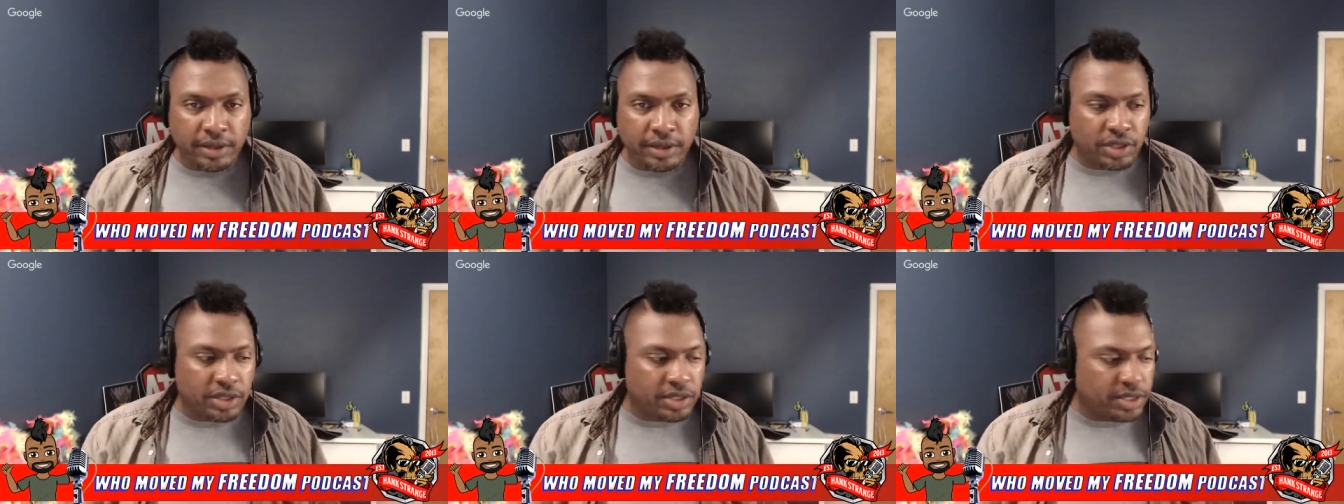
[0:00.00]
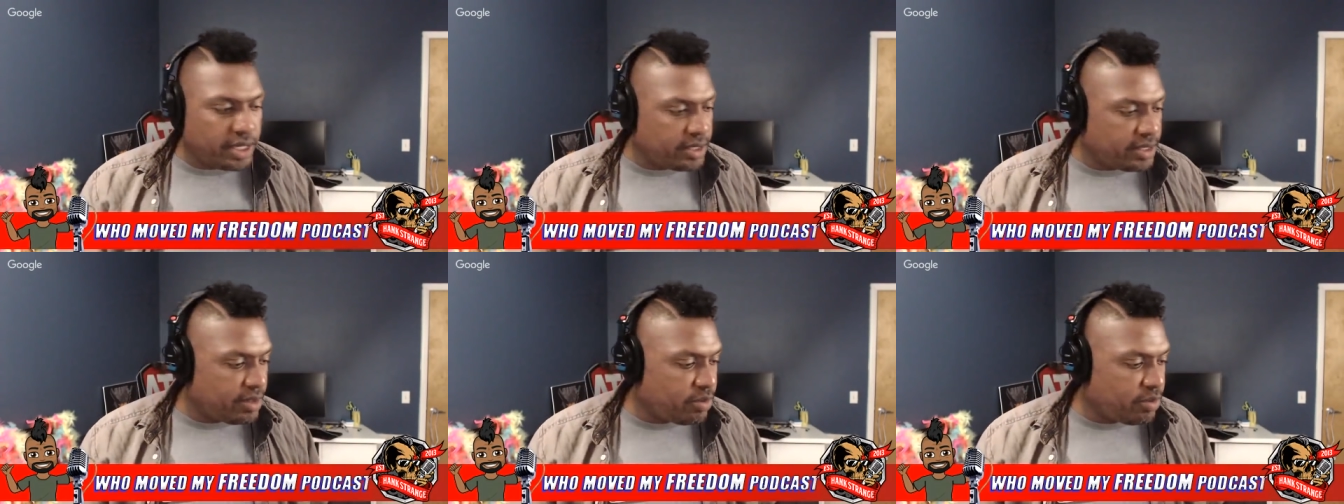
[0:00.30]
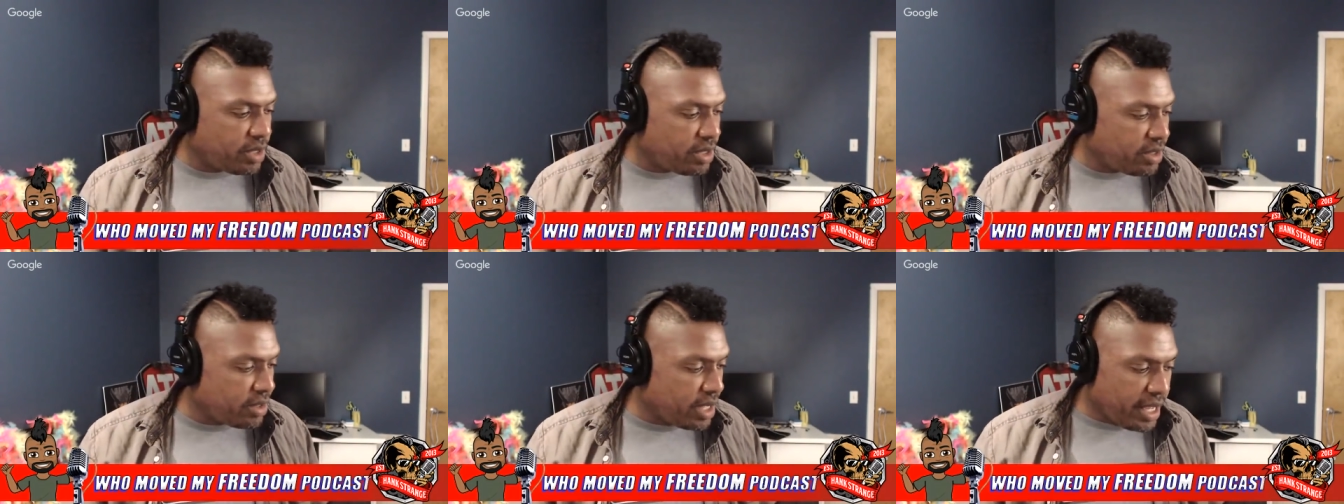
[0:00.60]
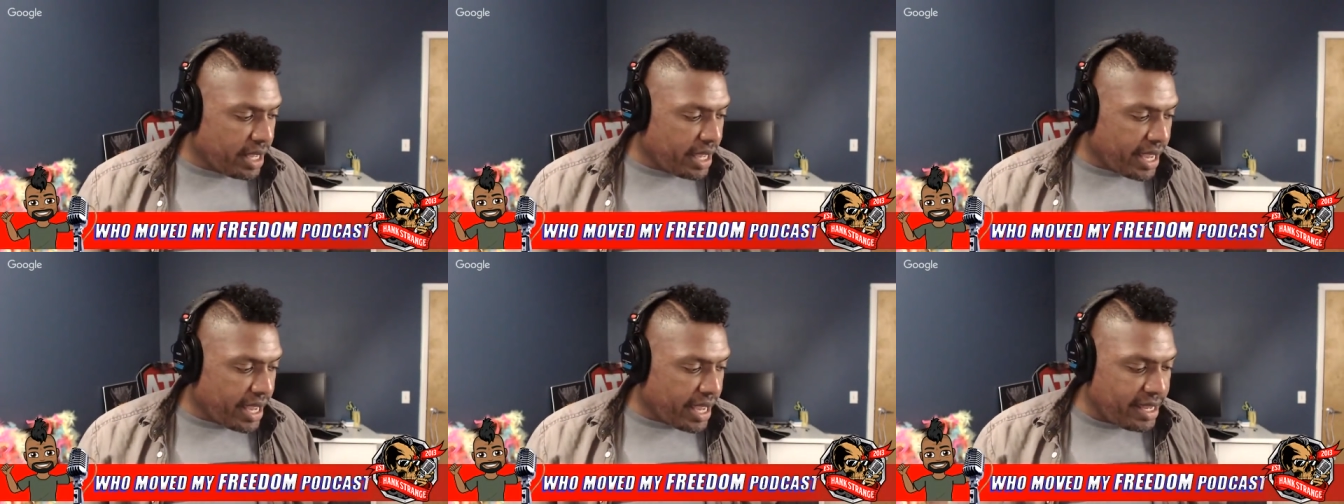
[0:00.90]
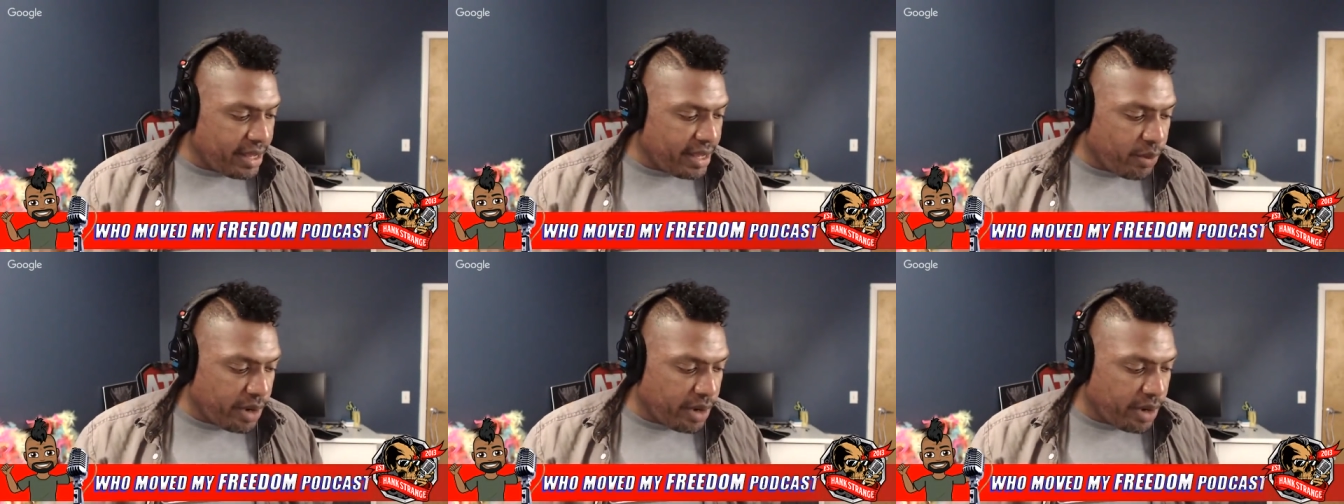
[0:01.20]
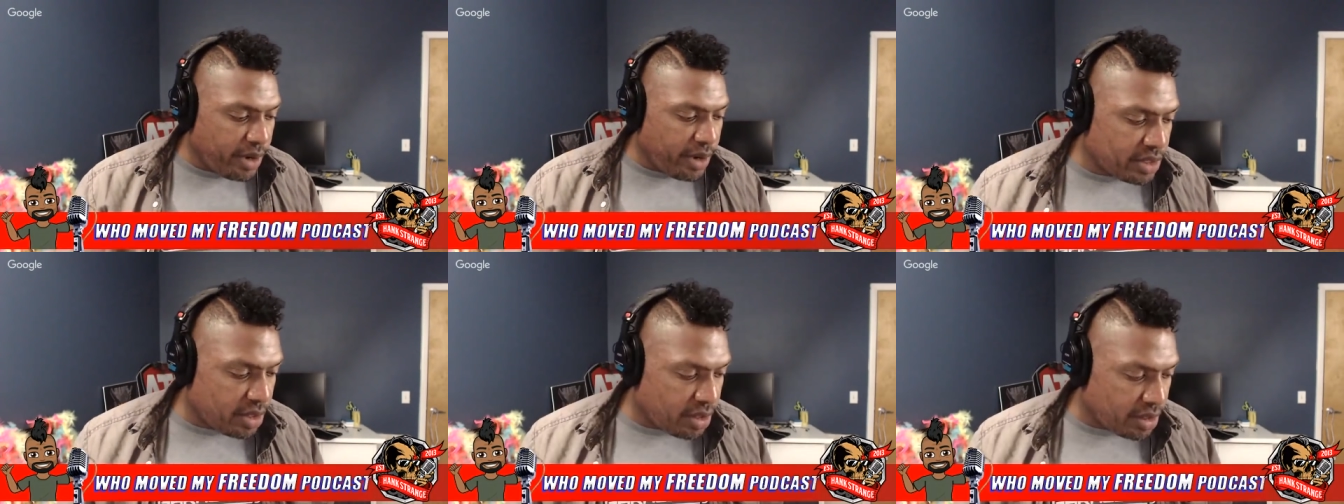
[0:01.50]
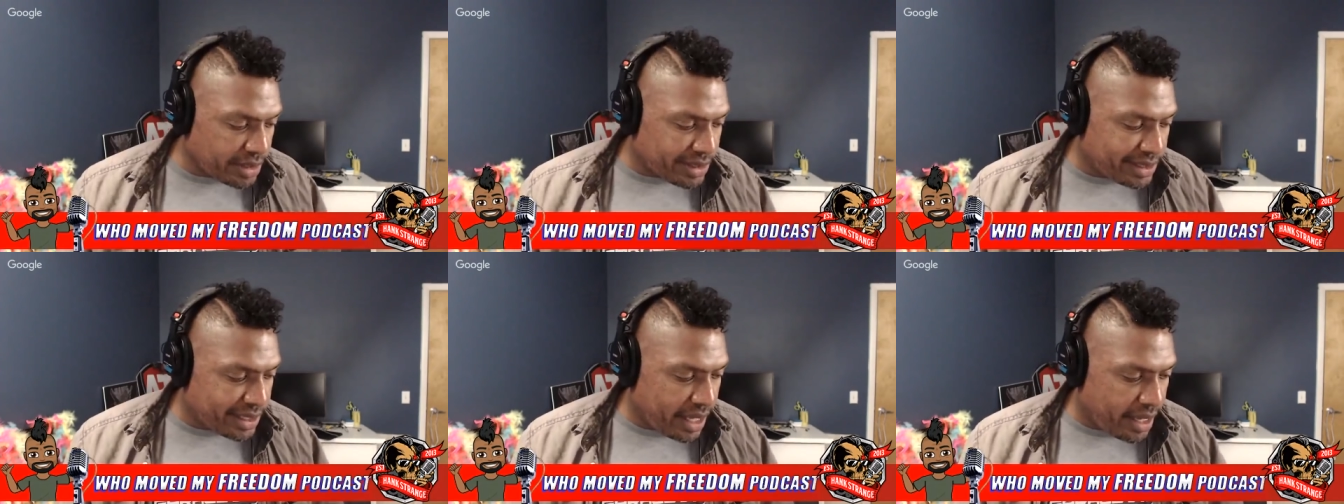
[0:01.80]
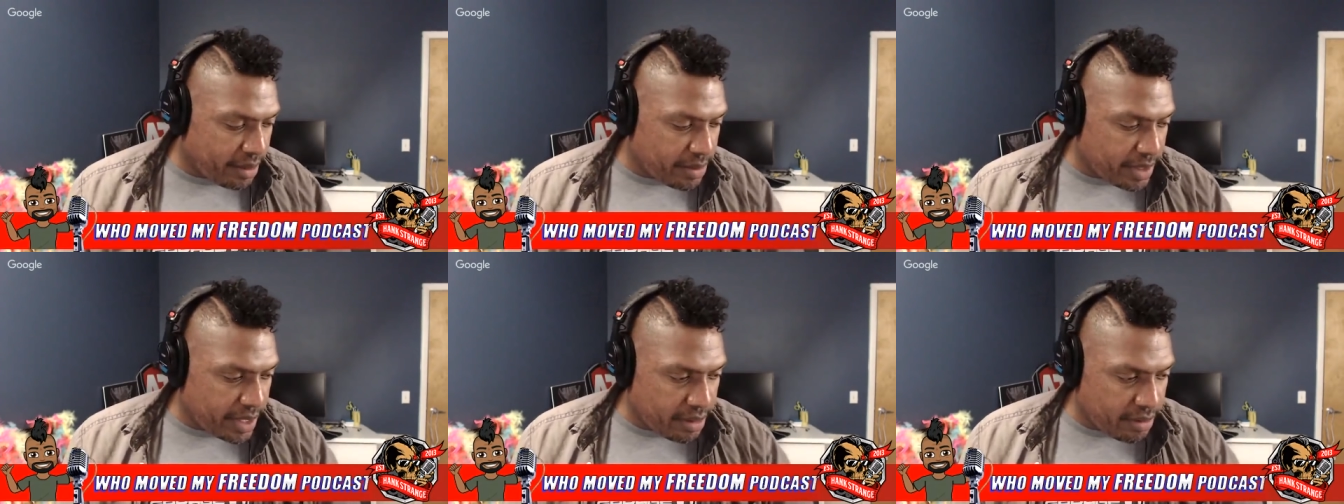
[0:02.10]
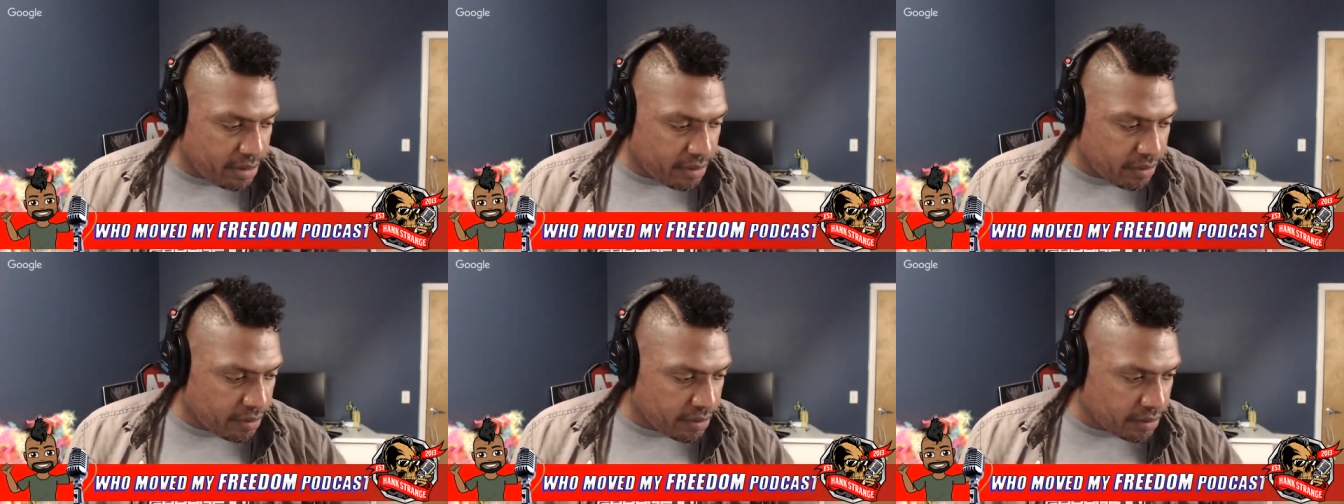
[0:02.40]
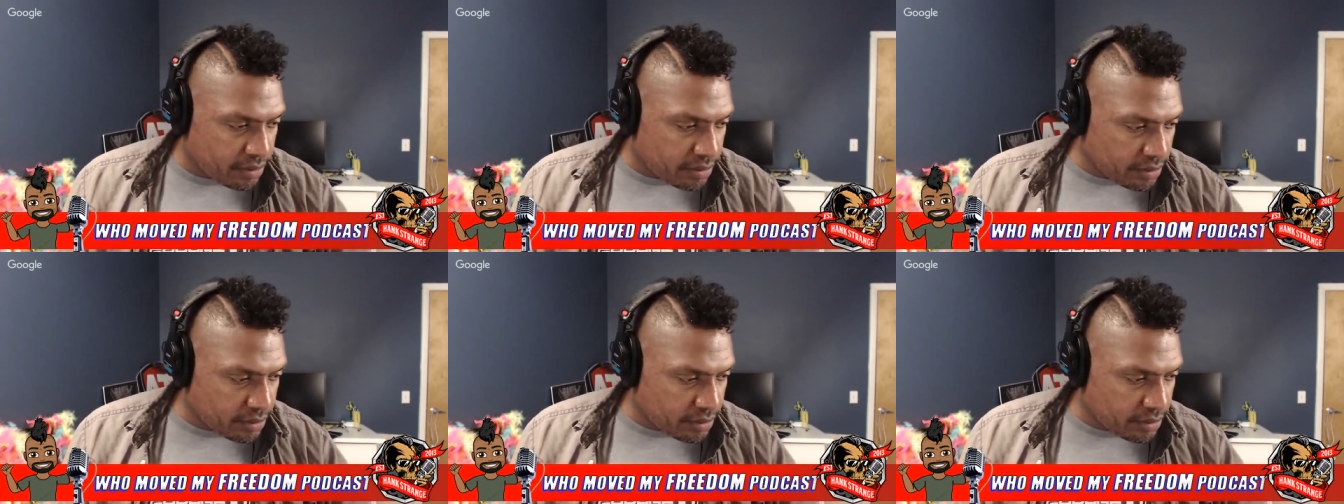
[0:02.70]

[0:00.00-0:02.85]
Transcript: and she sent him one of, and he wears it all the time, man.